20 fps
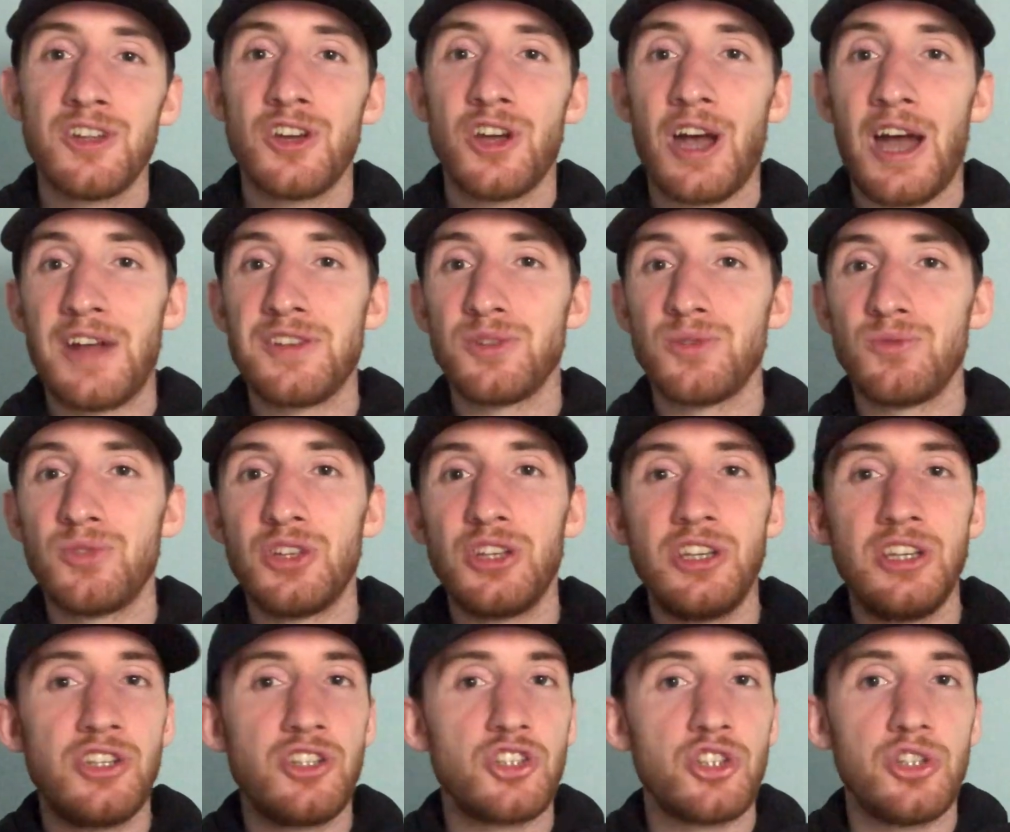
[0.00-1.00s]
I don't really
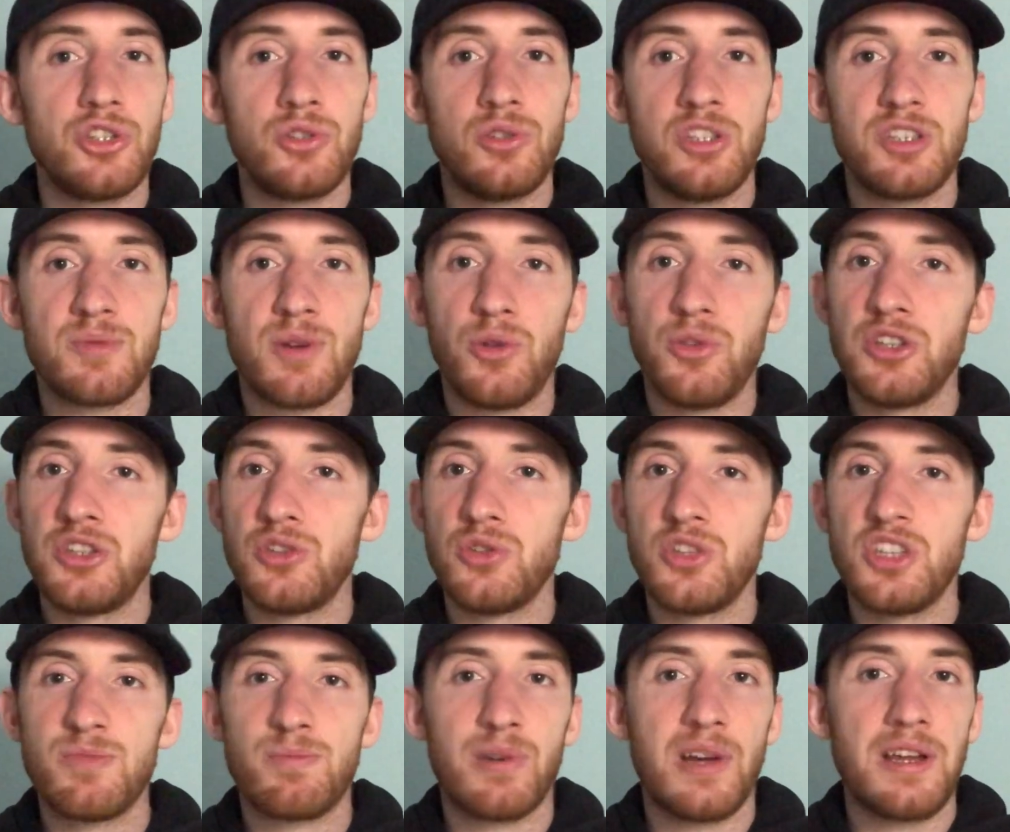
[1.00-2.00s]
usually do these, I only do
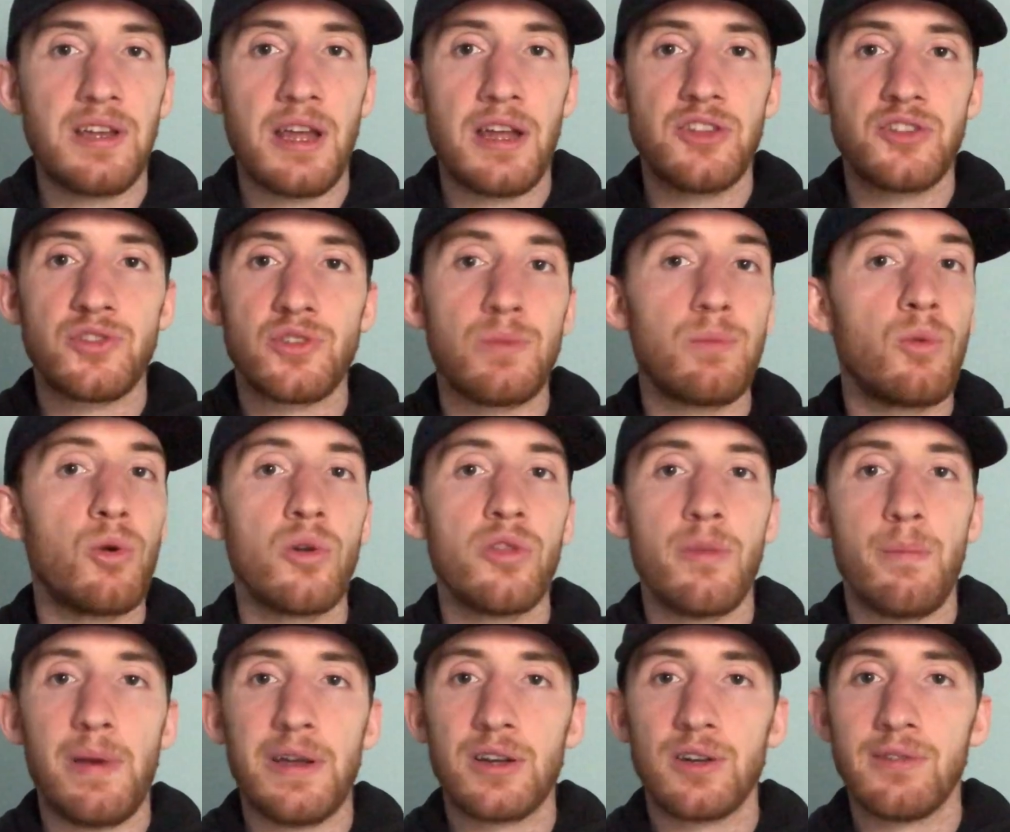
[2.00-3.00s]
these breakdowns for more of the
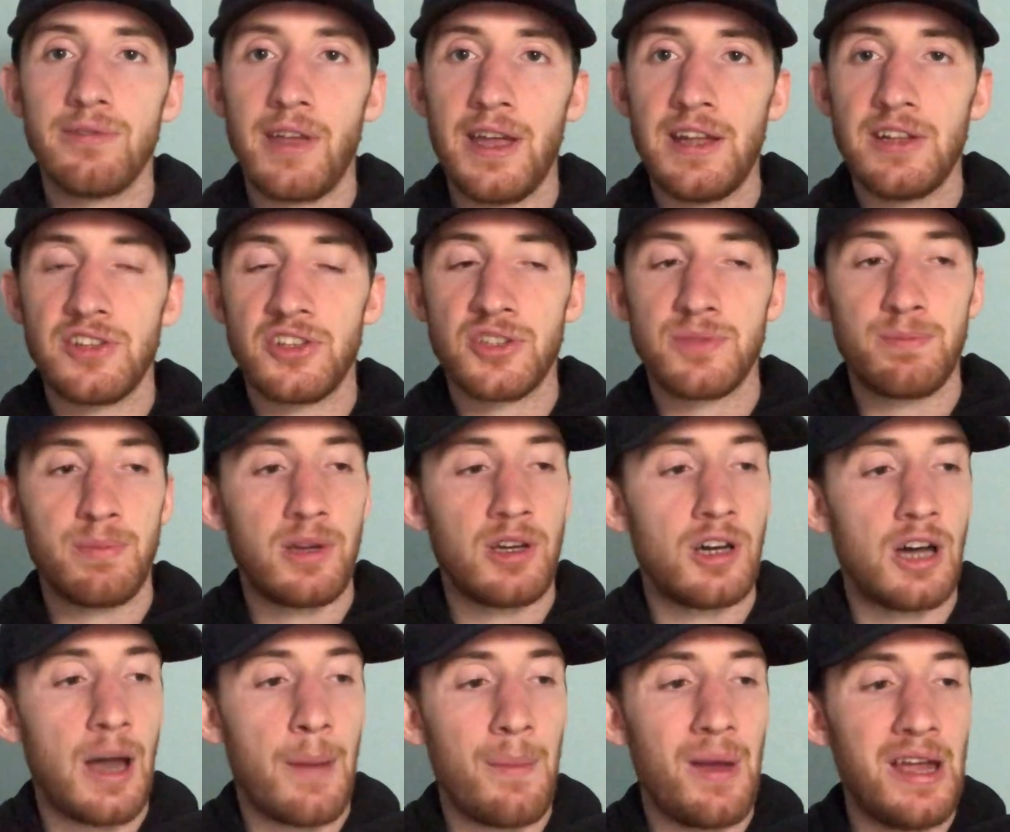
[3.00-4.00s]
bigger fights, but
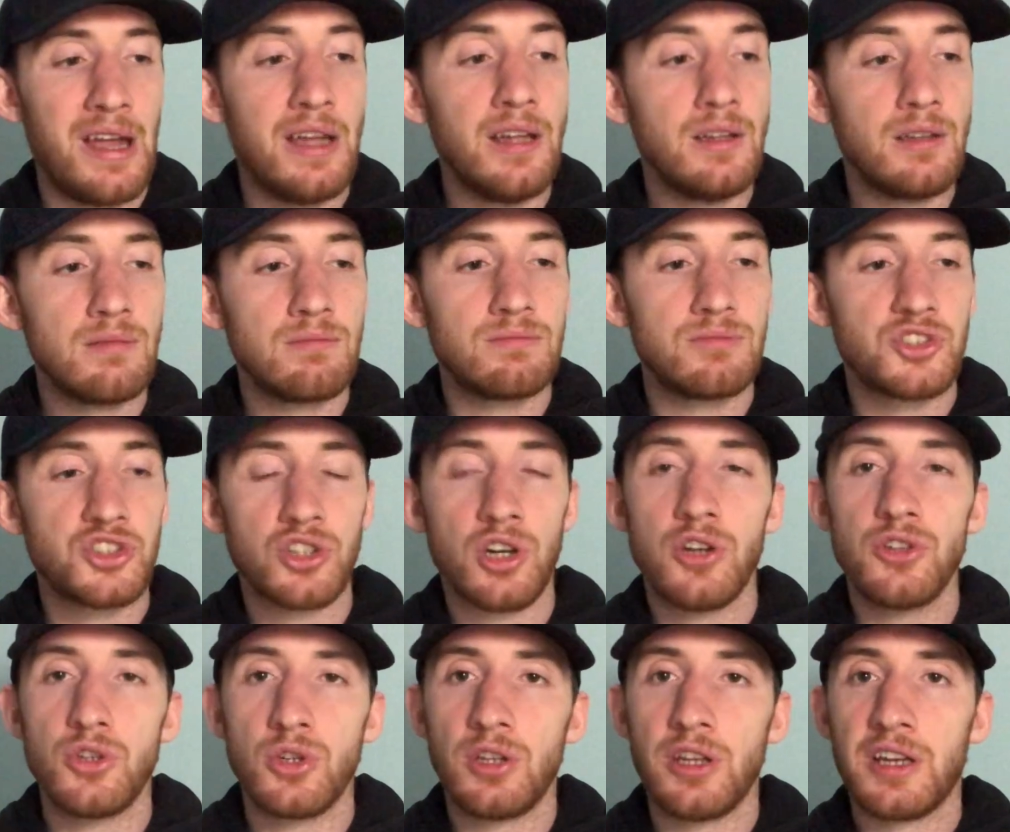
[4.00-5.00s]
I might
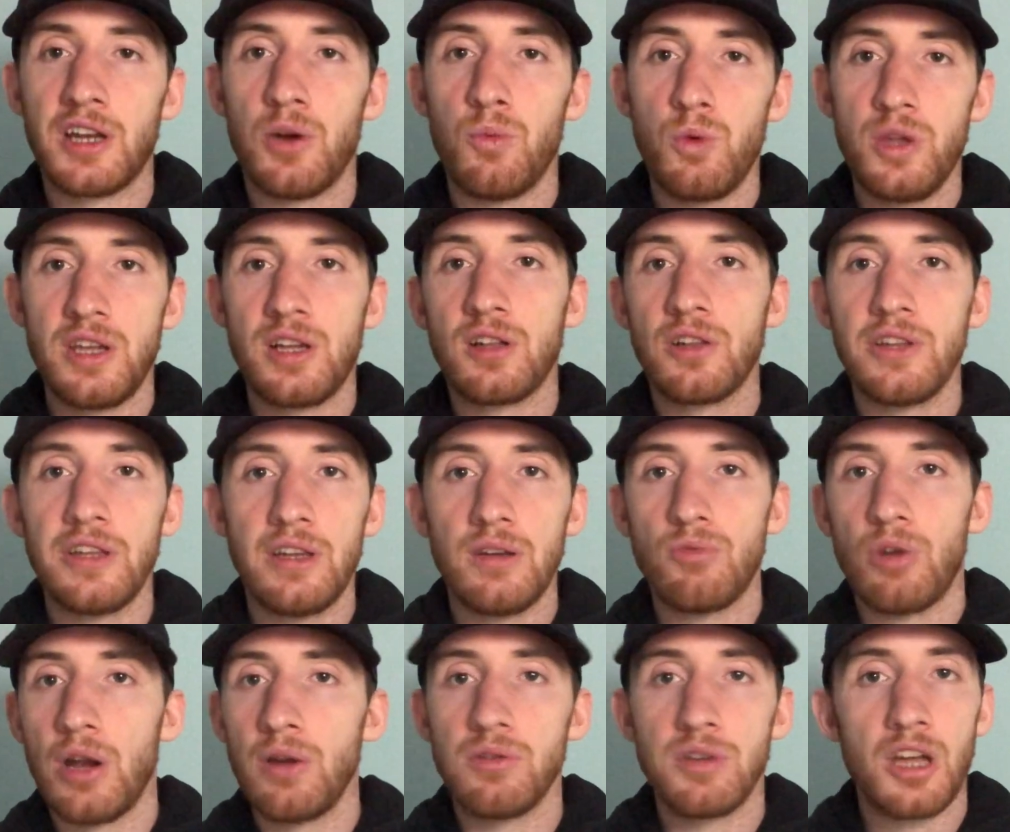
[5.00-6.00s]
start doing like a weekly
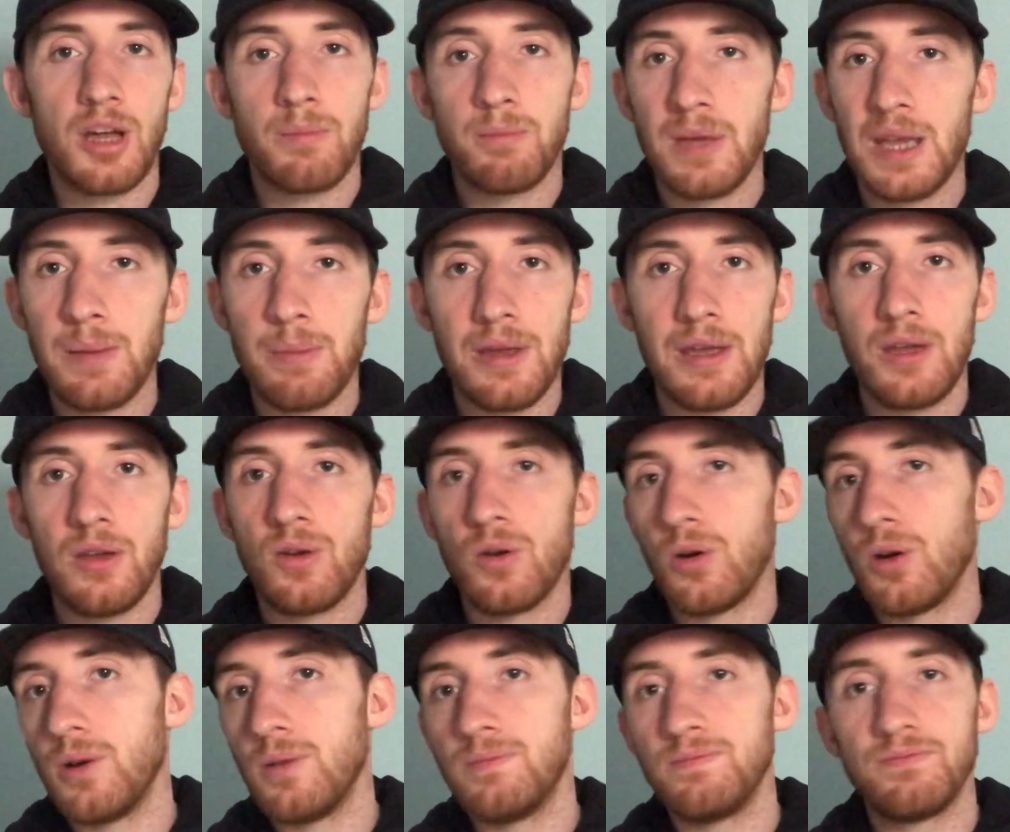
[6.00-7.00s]
roundup maybe,
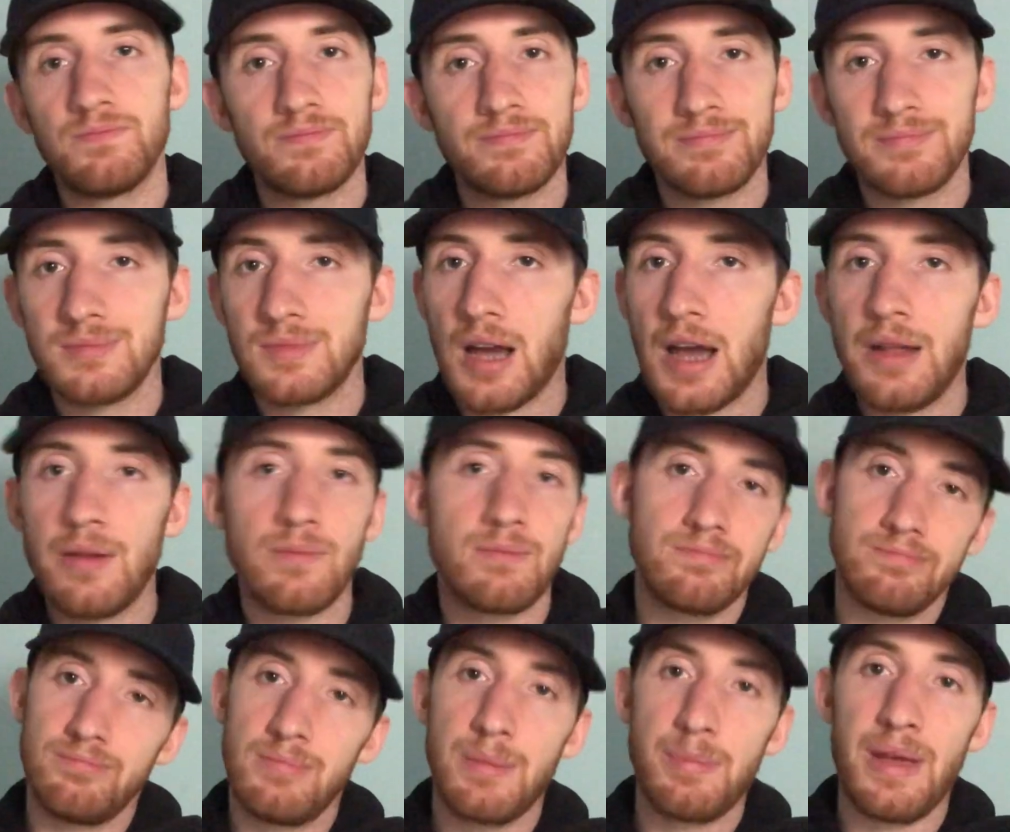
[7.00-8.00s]
or
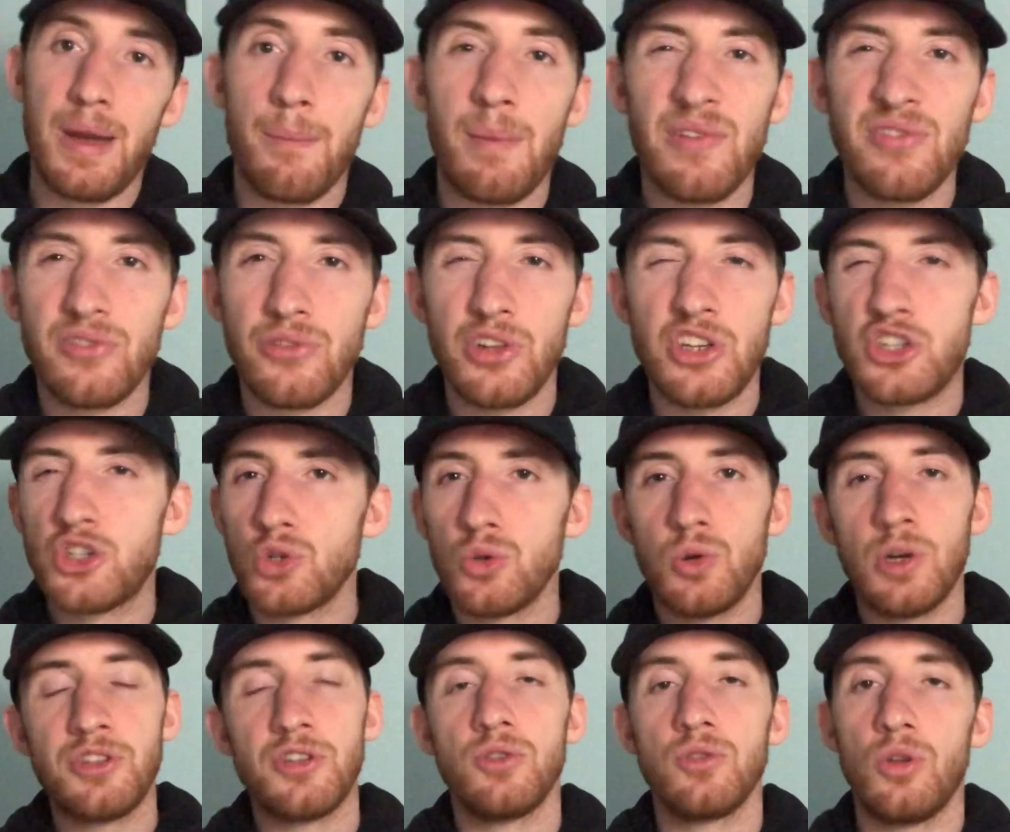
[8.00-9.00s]
maybe a monthly show,
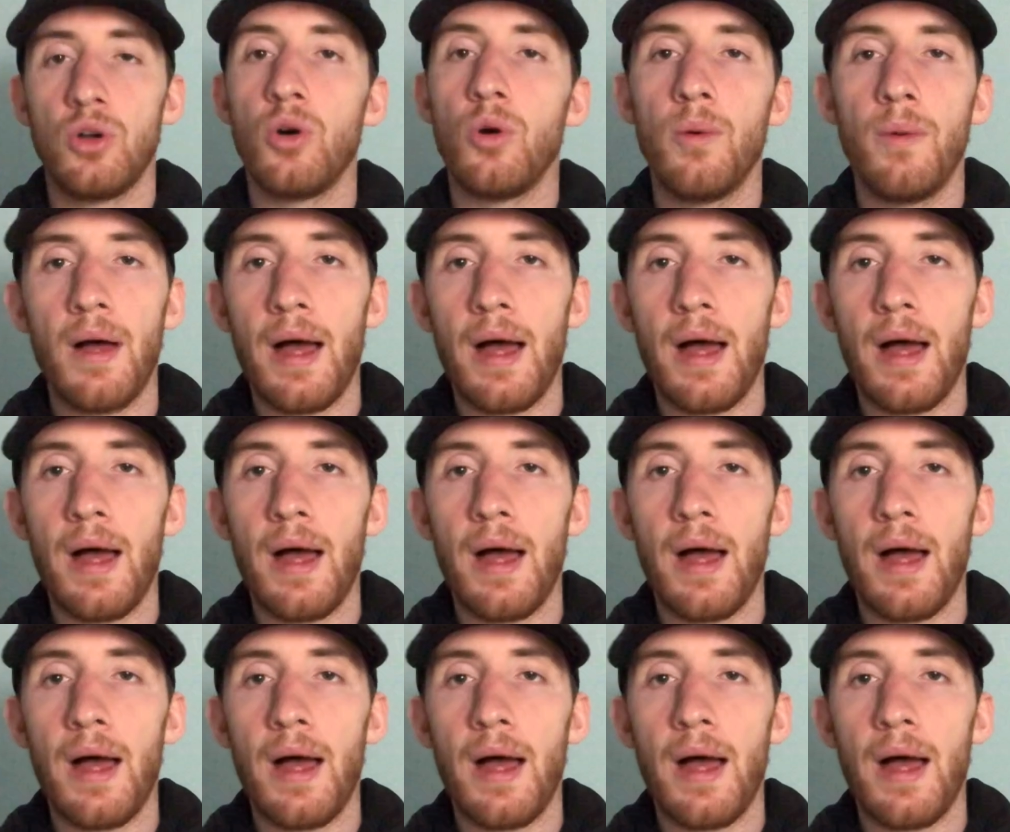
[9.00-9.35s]
I don't know.